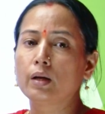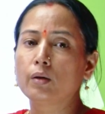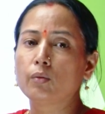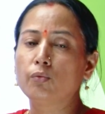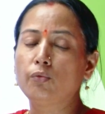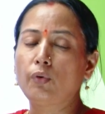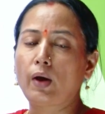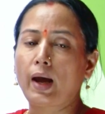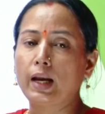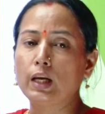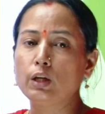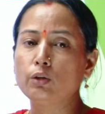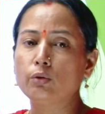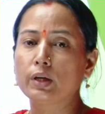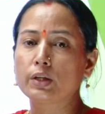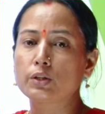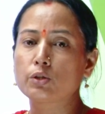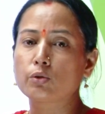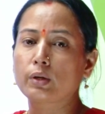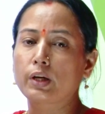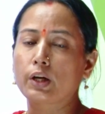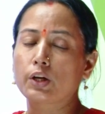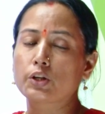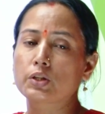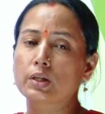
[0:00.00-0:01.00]
value
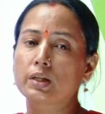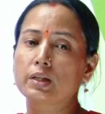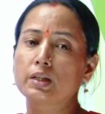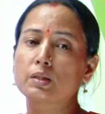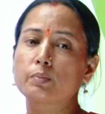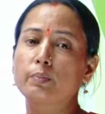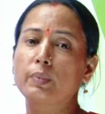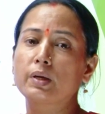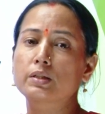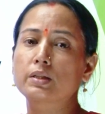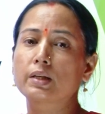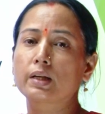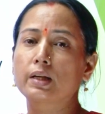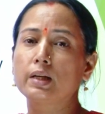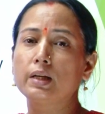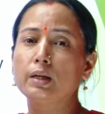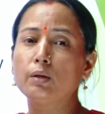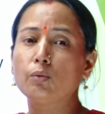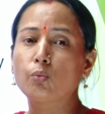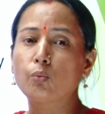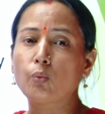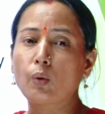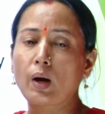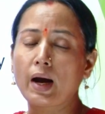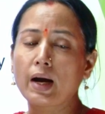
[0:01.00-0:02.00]
education is basically
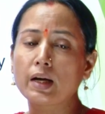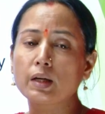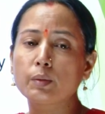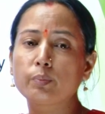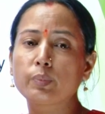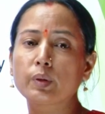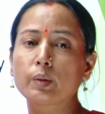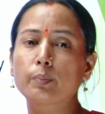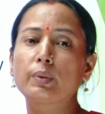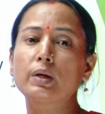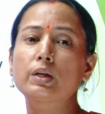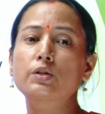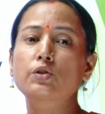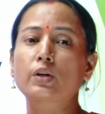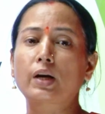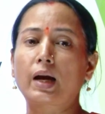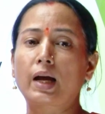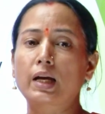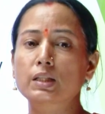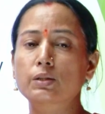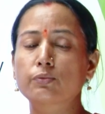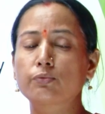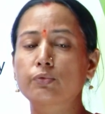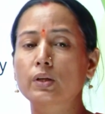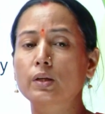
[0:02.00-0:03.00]
what people
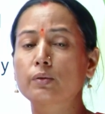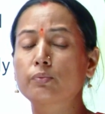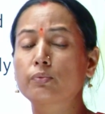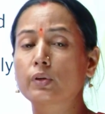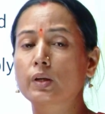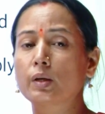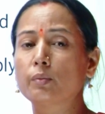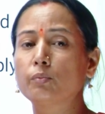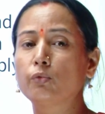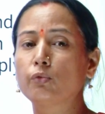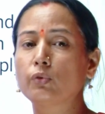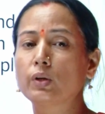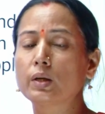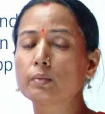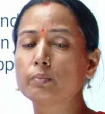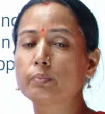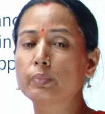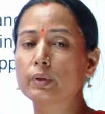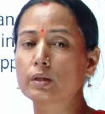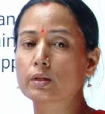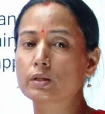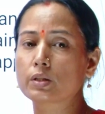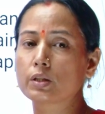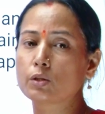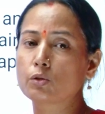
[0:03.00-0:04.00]
transfer from one
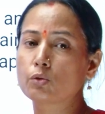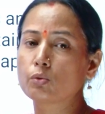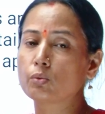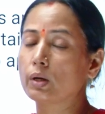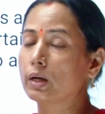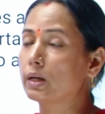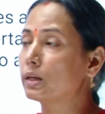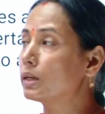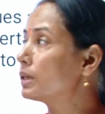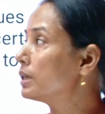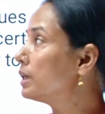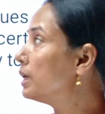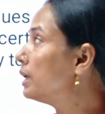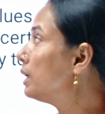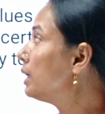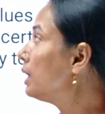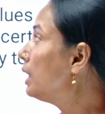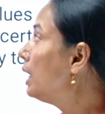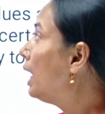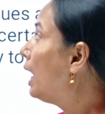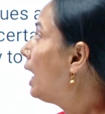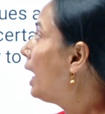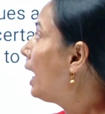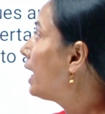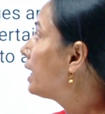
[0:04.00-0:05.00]
person to another,
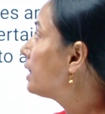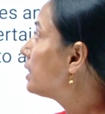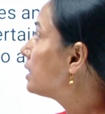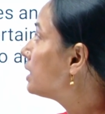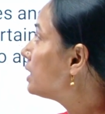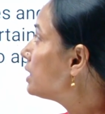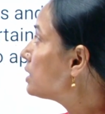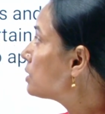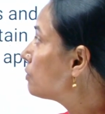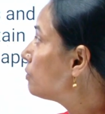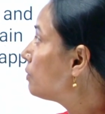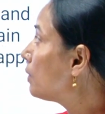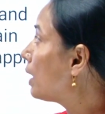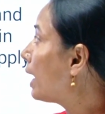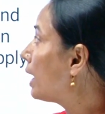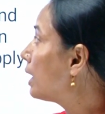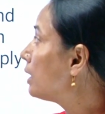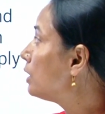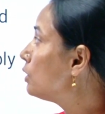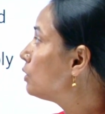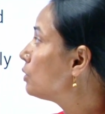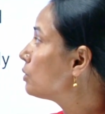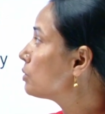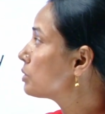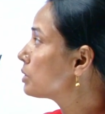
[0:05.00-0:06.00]
and these
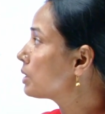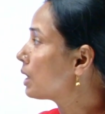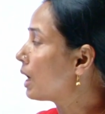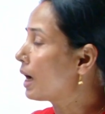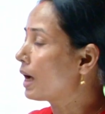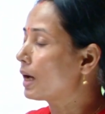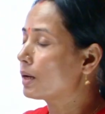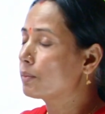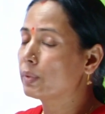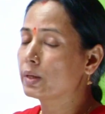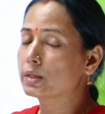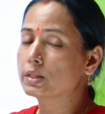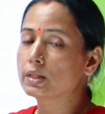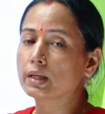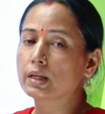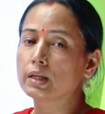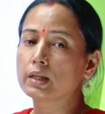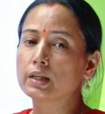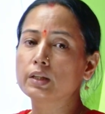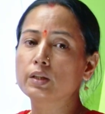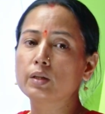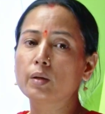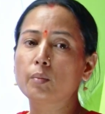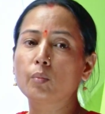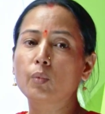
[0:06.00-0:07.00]
values are
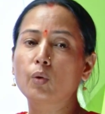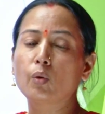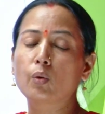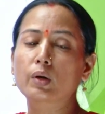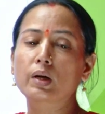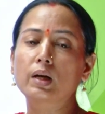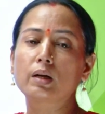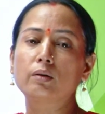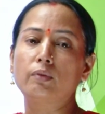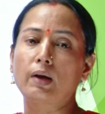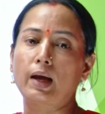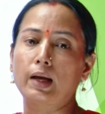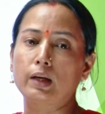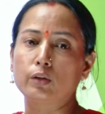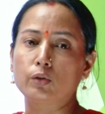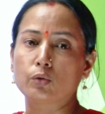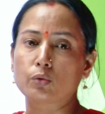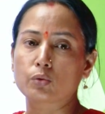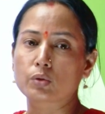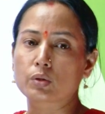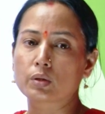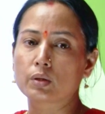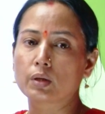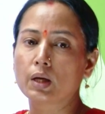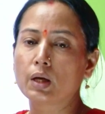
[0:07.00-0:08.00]
basically the moral
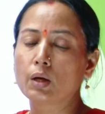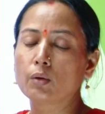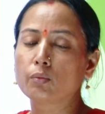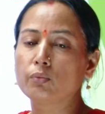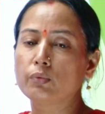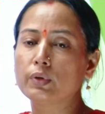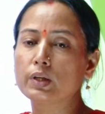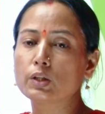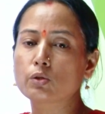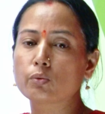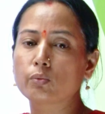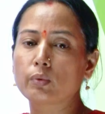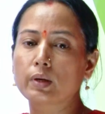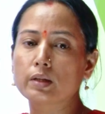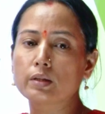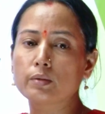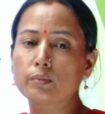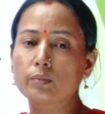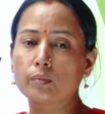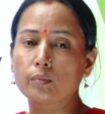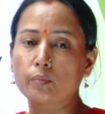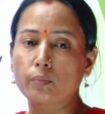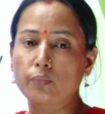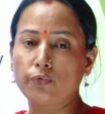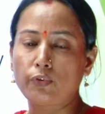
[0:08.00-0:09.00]
values which
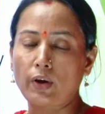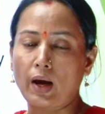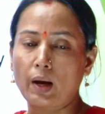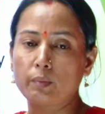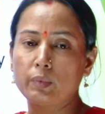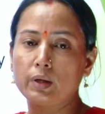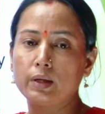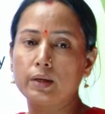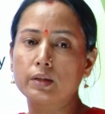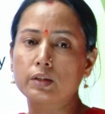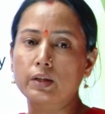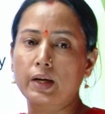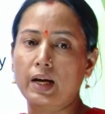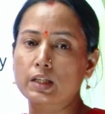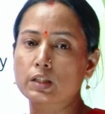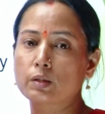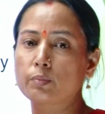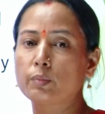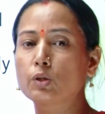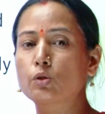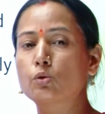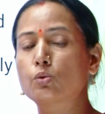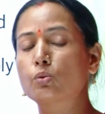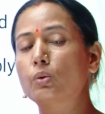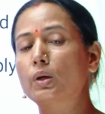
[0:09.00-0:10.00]
one family
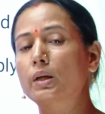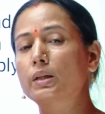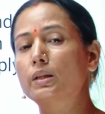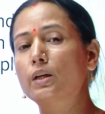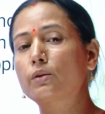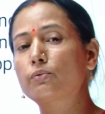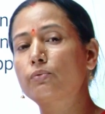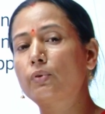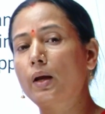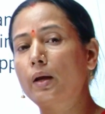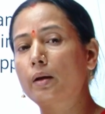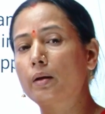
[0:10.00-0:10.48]
transmit to other